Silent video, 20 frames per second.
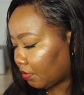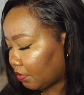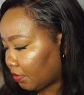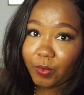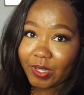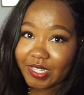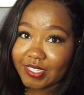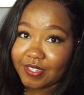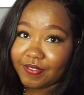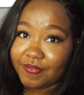
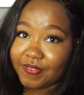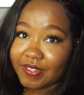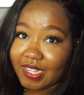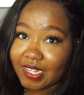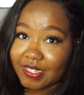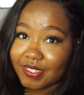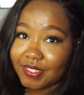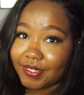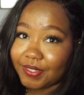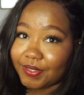Waiting for
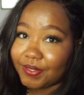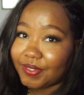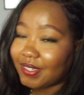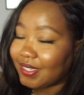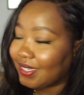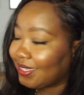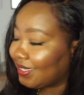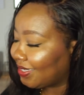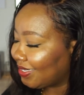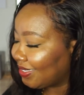that to
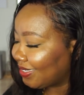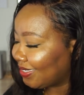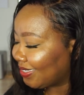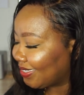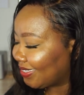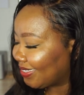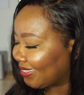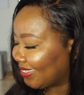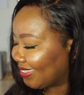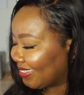load.
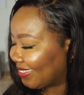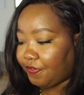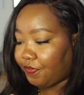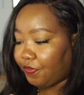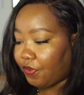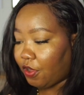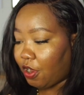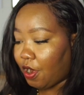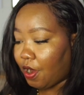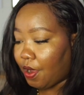
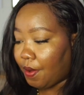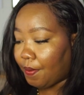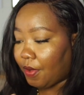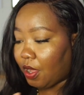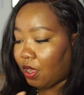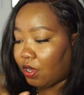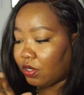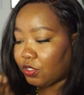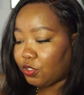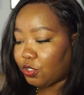From
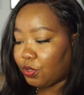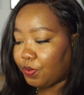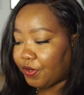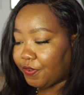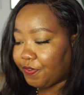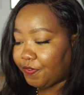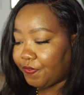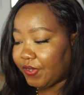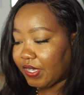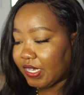
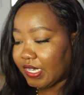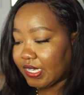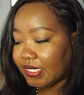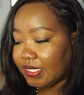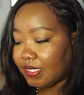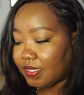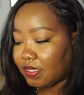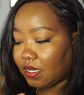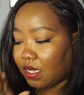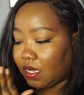October
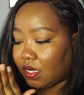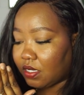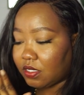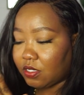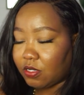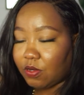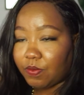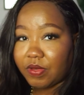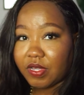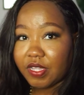1st to
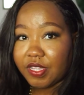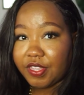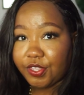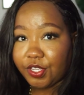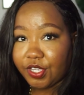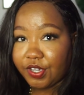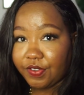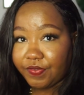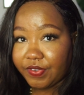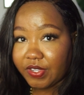October
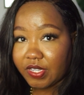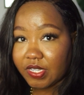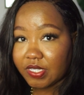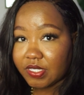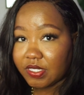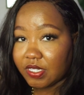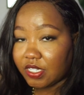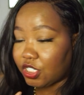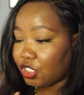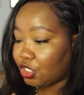
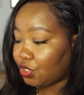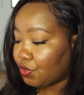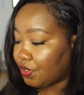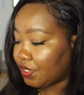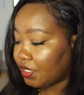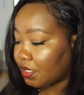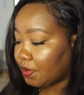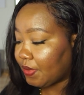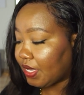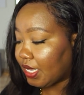31st, it
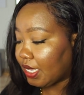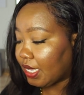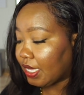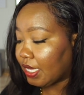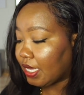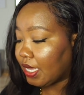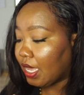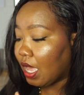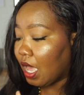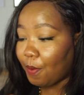shows
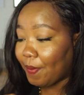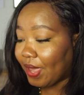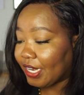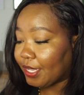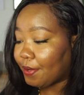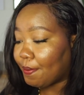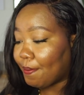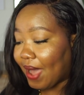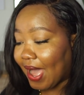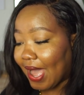me how
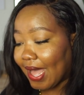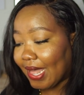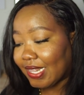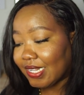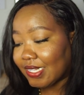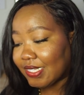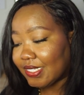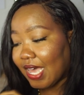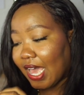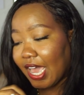many
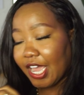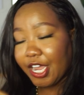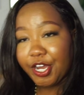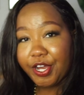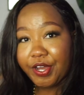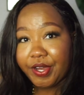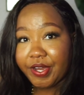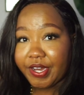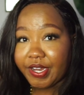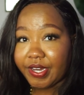miles I
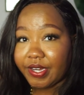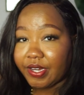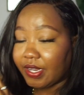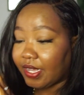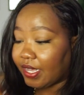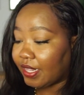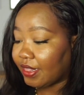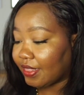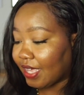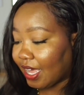earned
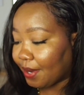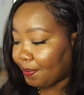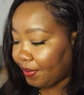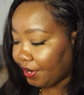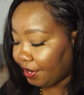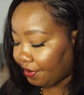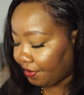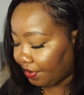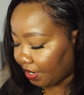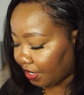in that
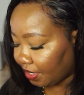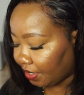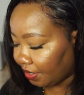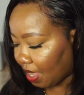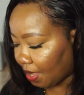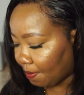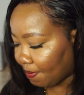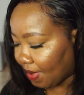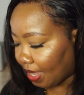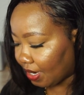period,
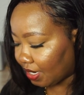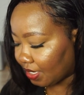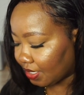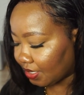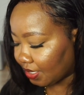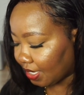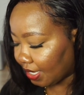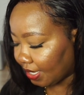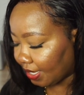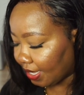my
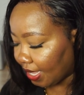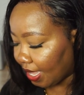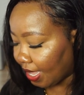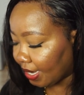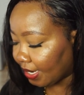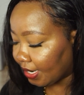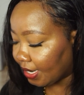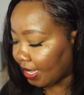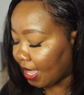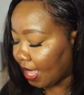balance
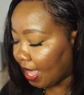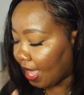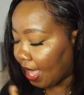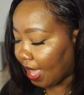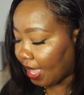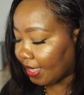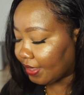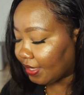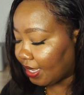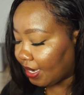again.
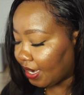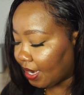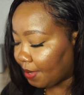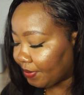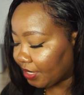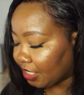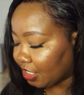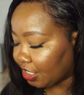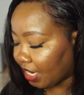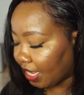And then let
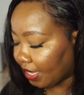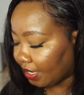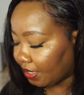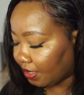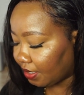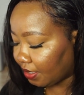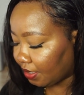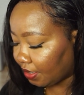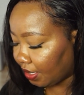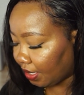me check
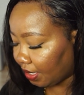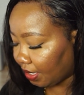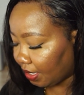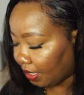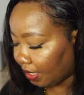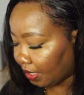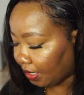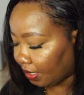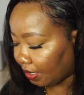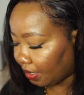
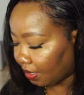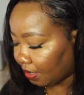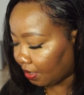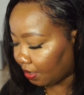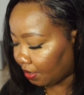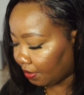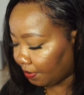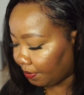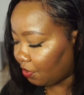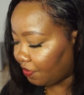in
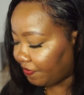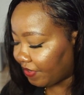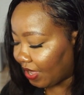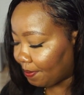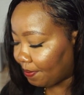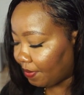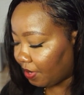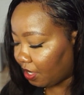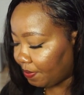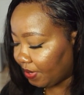
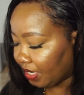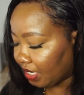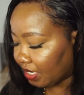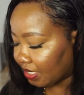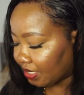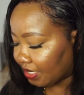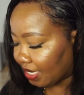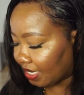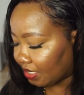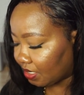November,
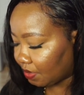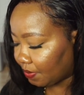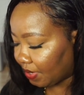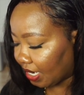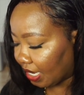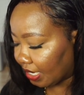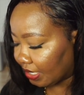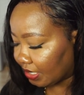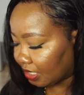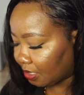because that's
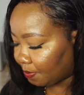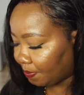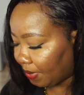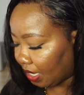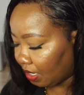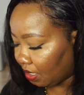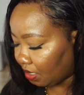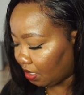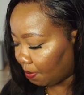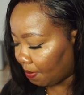when I
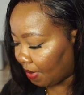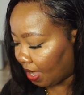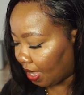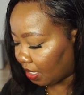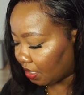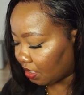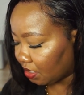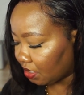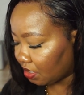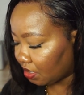spent the
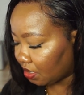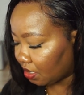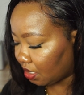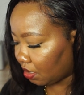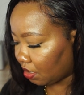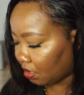miles.